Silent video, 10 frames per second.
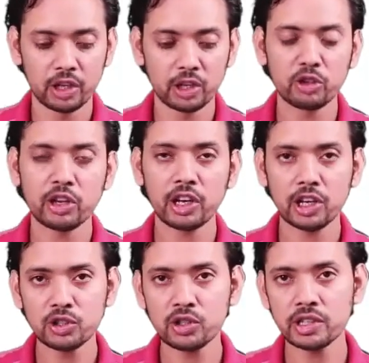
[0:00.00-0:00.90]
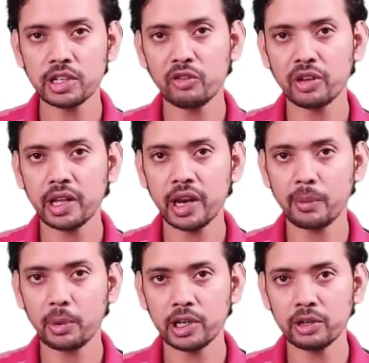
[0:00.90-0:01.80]
You can also see whether a
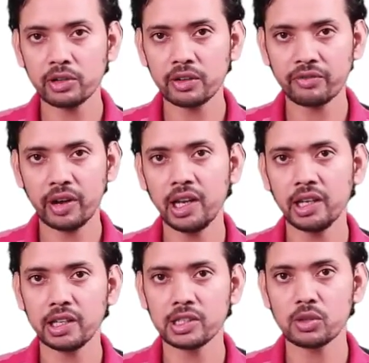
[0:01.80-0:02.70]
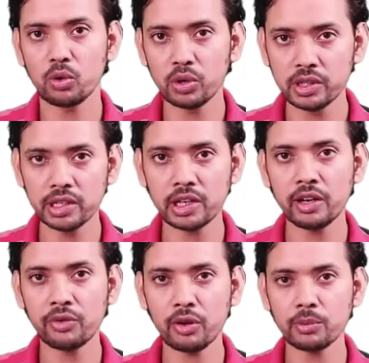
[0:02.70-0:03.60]
particular file is
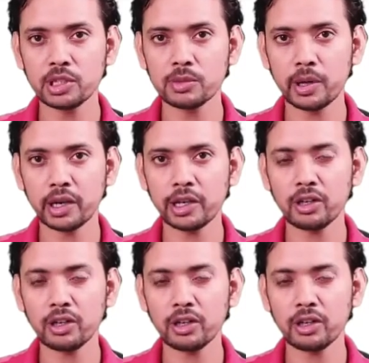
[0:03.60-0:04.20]
originally from this bucket